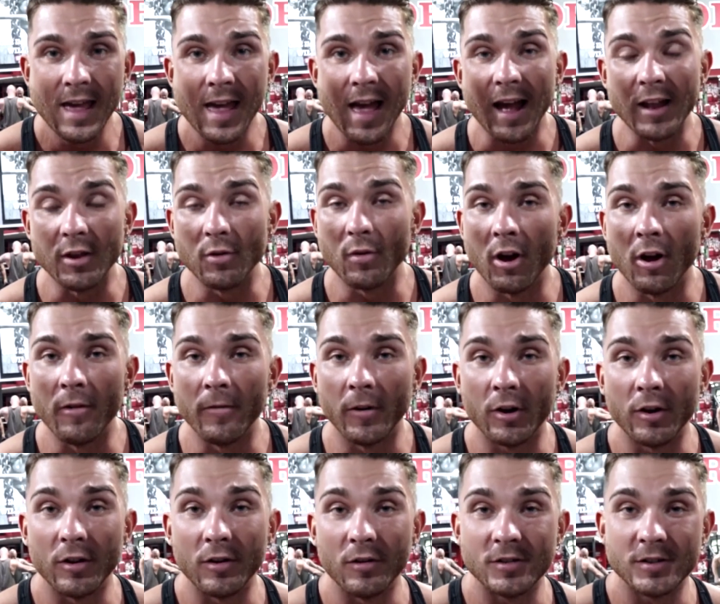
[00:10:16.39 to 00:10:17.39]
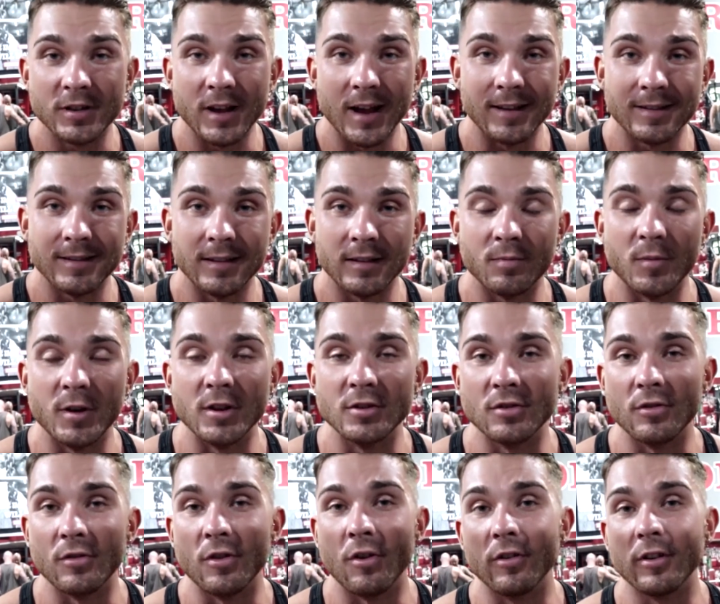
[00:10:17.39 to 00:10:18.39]
and you overcook your chest, this means
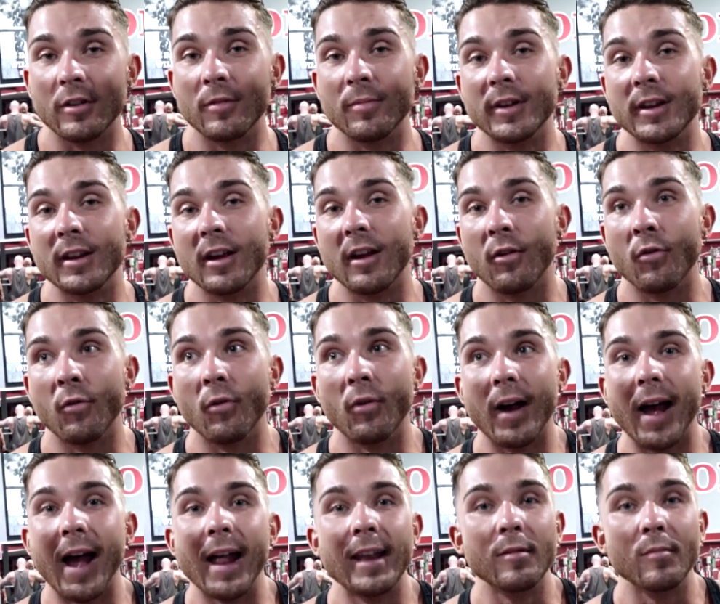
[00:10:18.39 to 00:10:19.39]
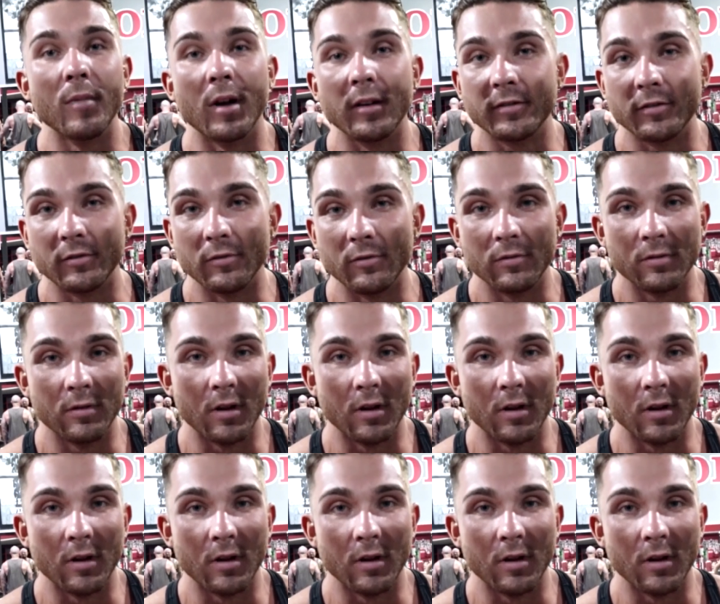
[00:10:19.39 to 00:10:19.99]
you're not going to be, or any muscle,